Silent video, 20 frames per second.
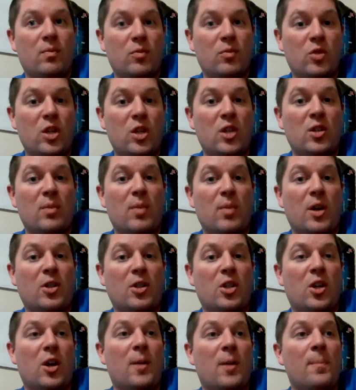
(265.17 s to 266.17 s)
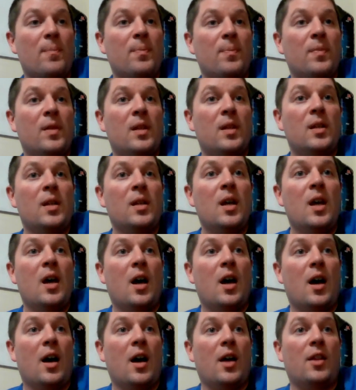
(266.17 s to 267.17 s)
season, but the
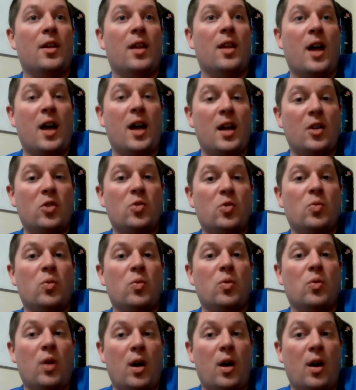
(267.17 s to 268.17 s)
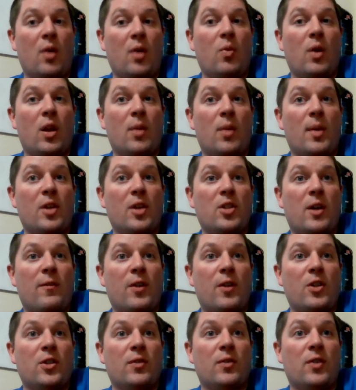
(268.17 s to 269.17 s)
Lions, one of the best
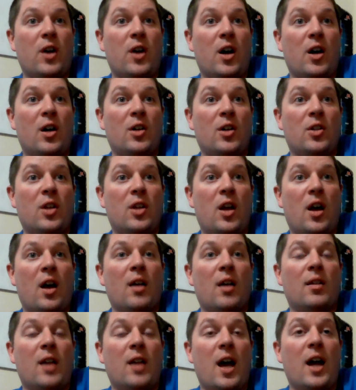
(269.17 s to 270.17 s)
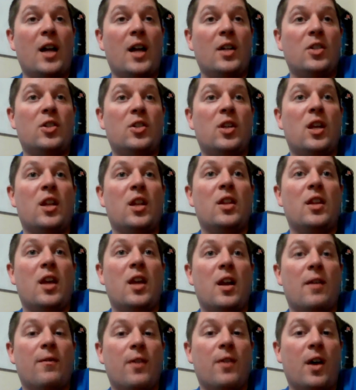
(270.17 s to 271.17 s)
offensive guard lines in the
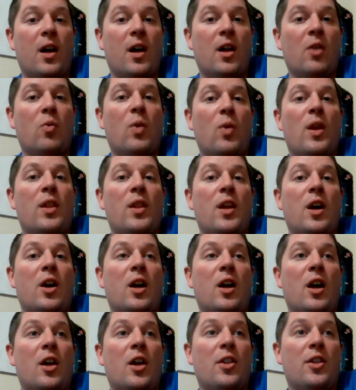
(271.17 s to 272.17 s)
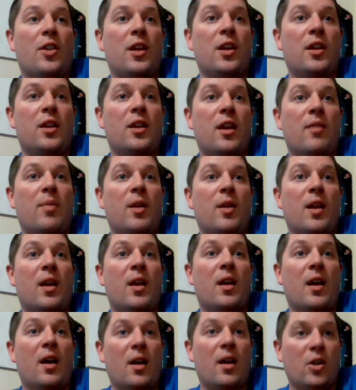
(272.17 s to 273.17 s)
NFL when they are healthy. They've been
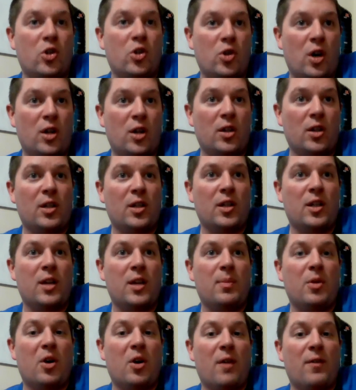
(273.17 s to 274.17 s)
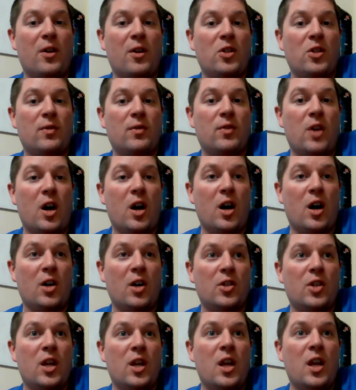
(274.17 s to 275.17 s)
struggling to keep their offensive
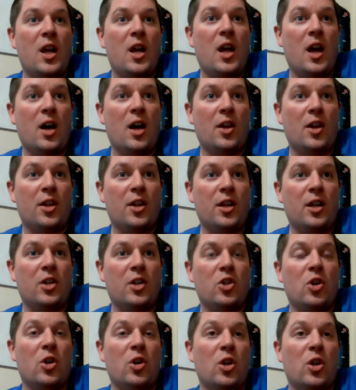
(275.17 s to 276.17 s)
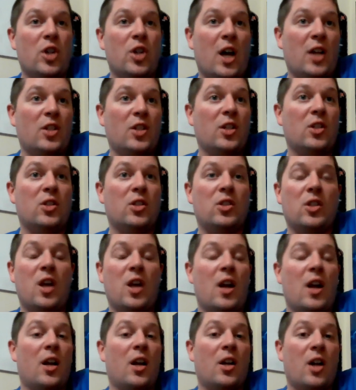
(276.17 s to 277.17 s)
guards healthy, and Jonah Jackson's
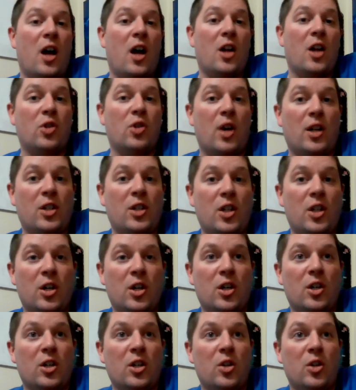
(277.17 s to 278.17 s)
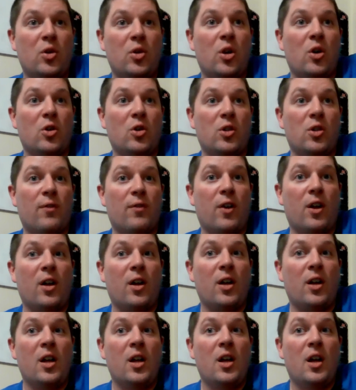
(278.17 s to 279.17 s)
on a contract year, and who knows if
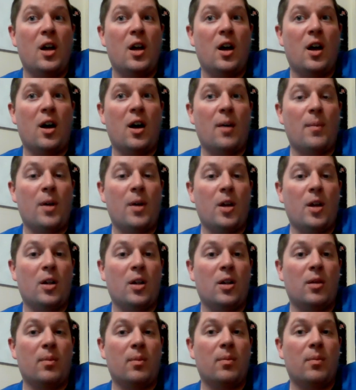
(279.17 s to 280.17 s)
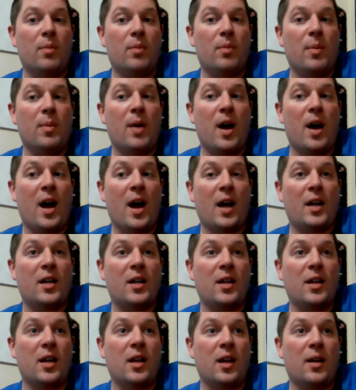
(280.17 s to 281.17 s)
he'll be back.
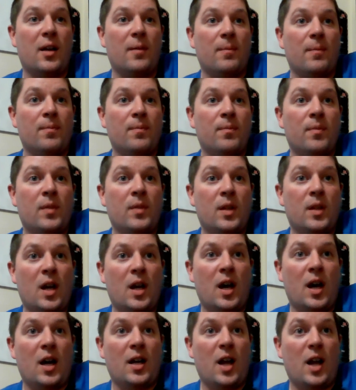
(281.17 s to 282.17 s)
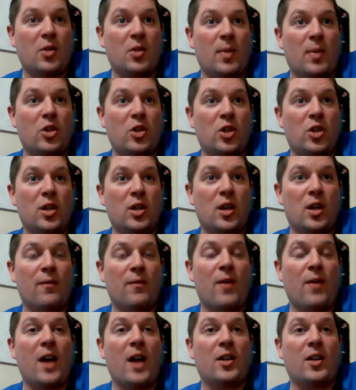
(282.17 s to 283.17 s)
And not to mention
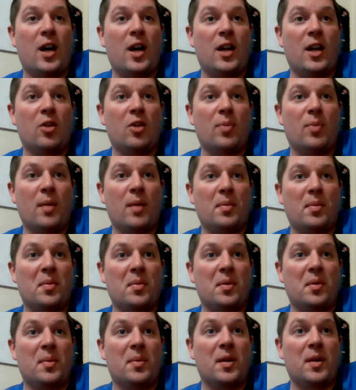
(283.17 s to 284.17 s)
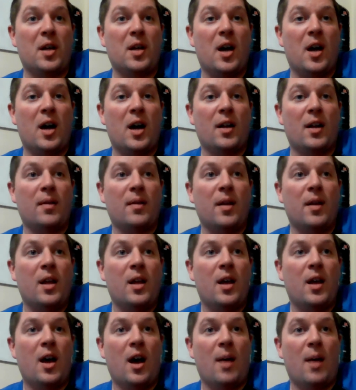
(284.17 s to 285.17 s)
Vaitai, he'll probably be gone,
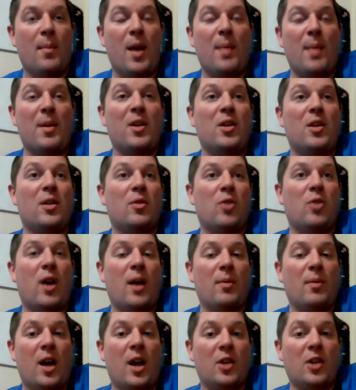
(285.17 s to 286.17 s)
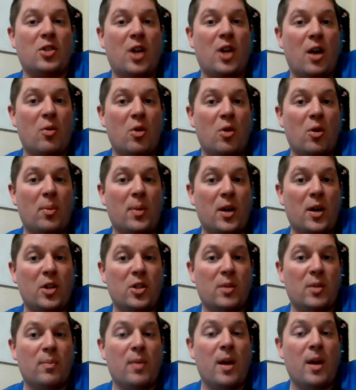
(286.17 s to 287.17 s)
and maybe Graham Gaskell will replace
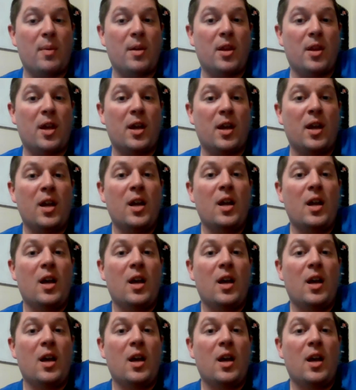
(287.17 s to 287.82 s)
him. Maybe they